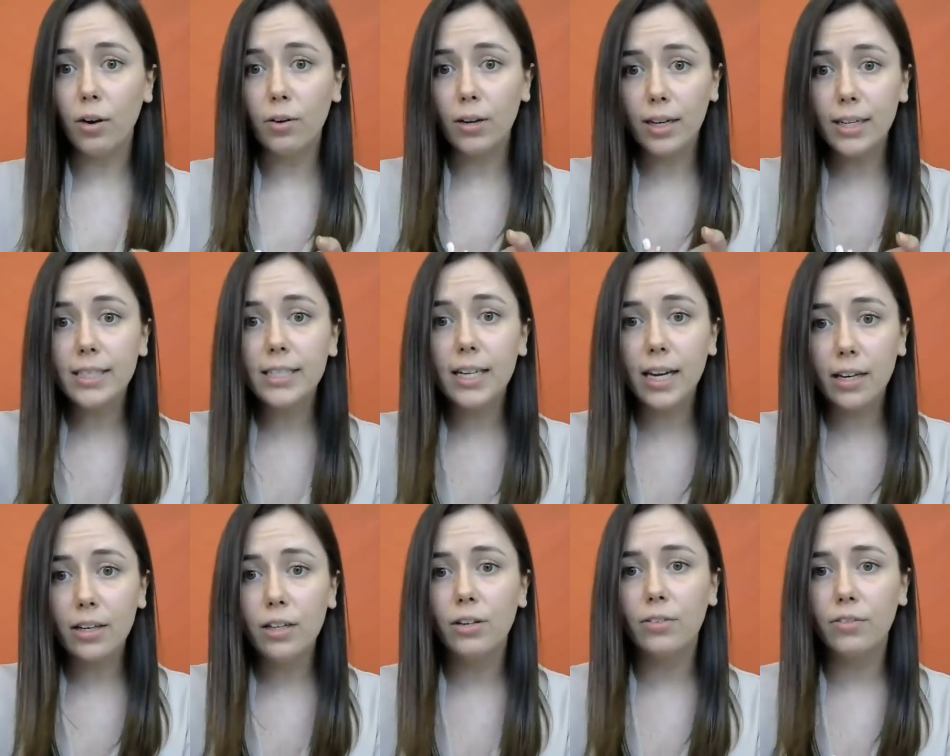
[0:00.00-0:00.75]

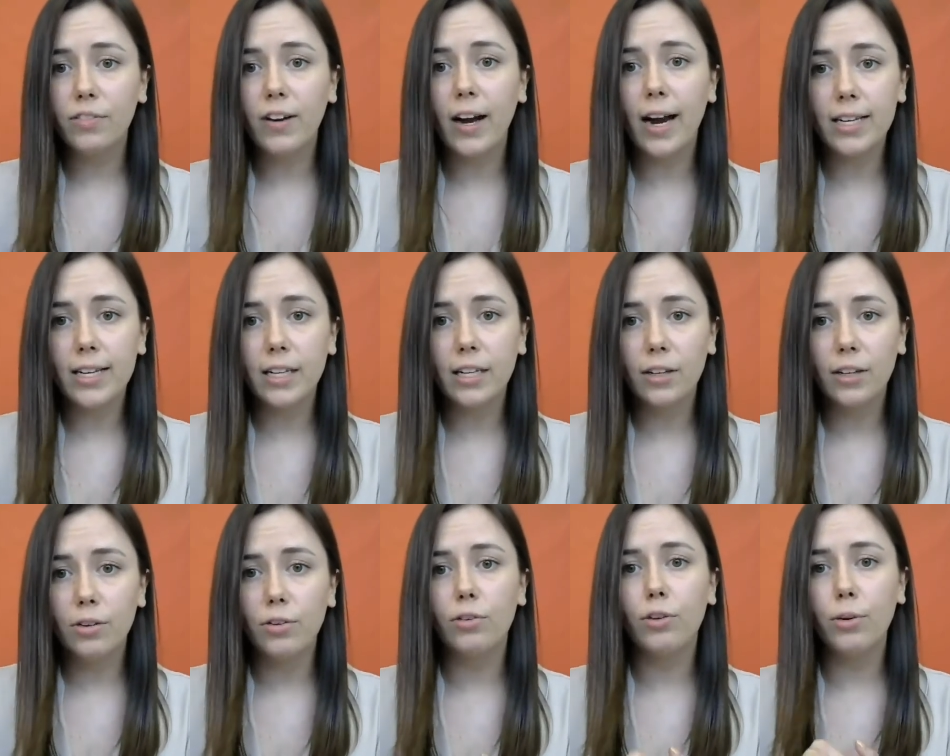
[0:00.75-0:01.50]
continue finding
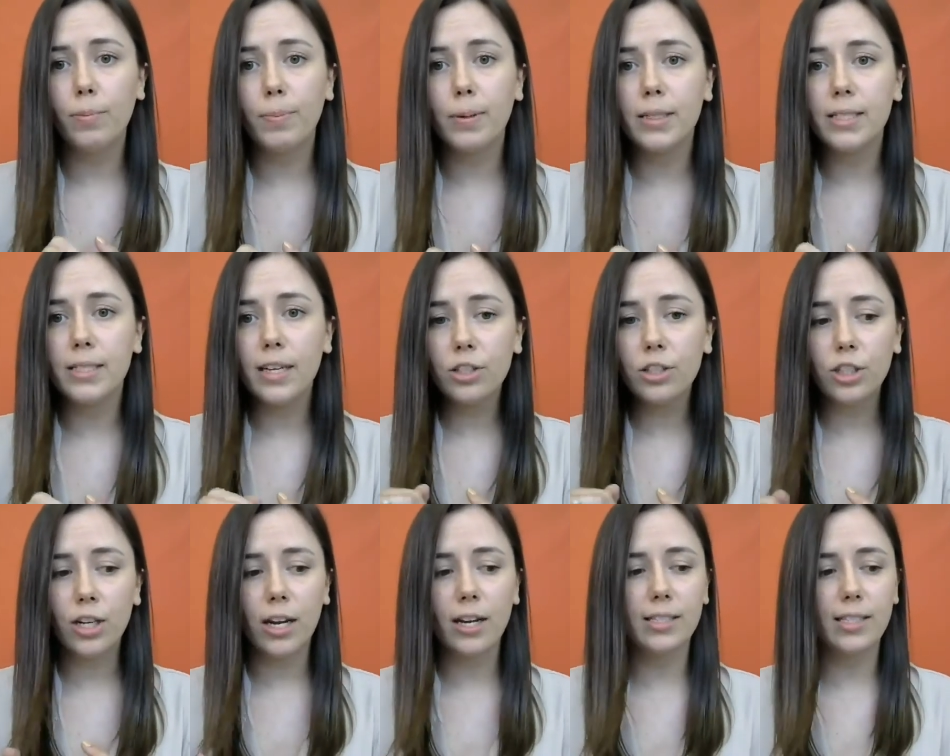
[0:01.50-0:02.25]
you new
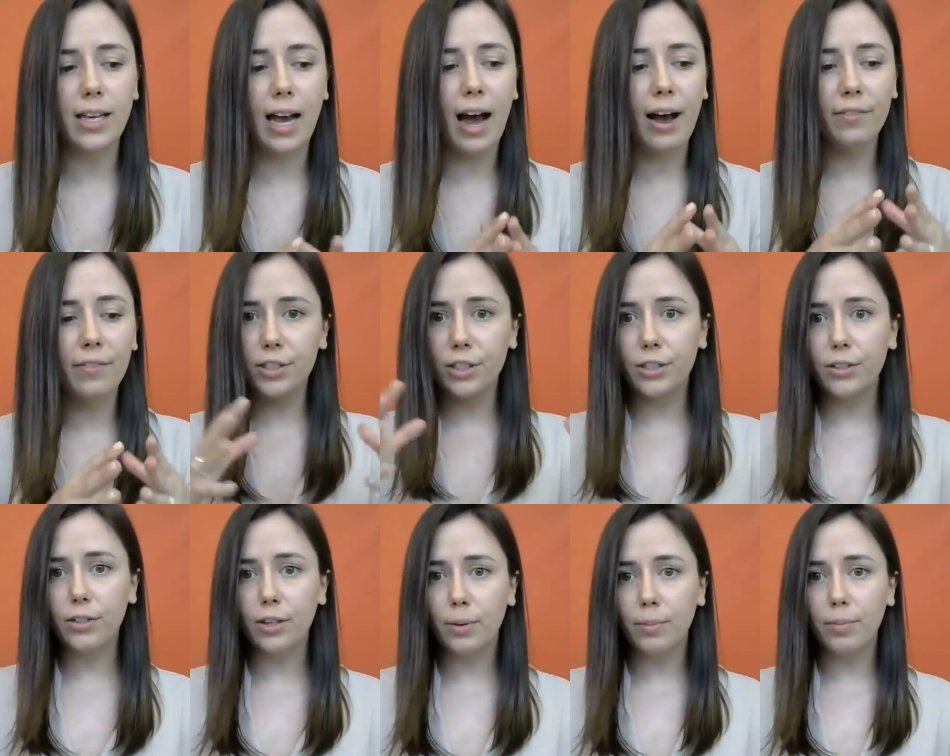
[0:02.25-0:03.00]
positions after
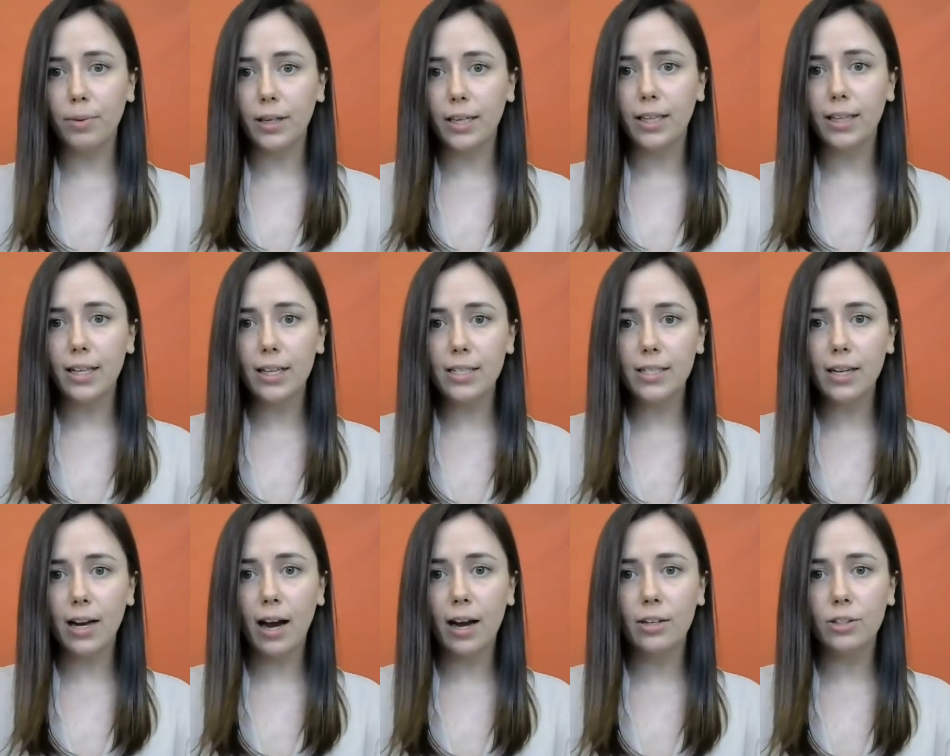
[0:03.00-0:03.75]
you complete this
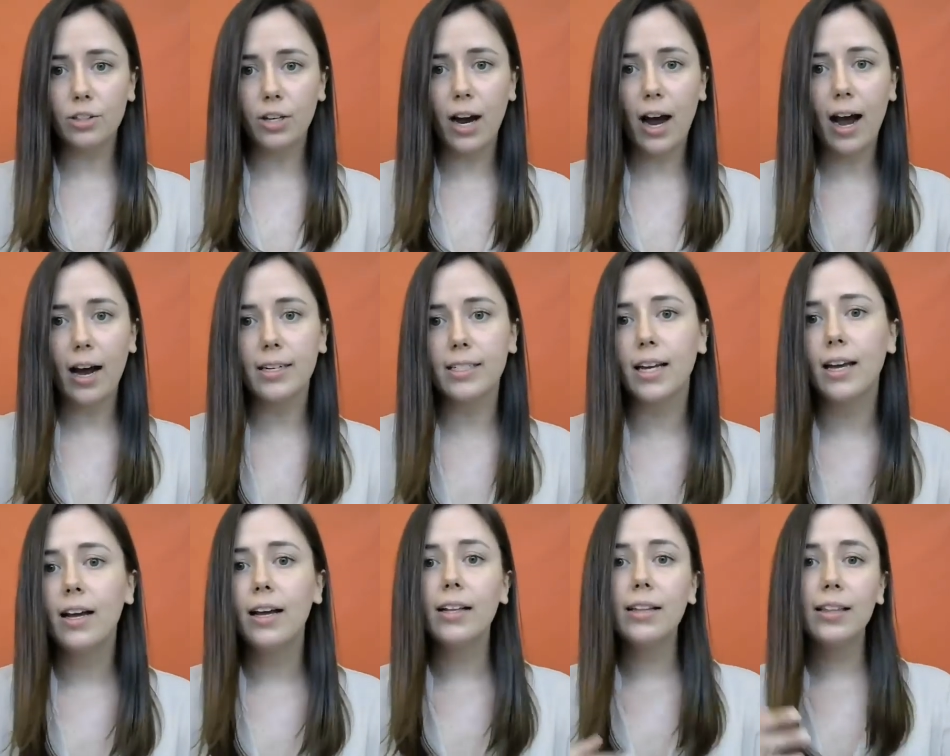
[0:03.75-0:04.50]
contract.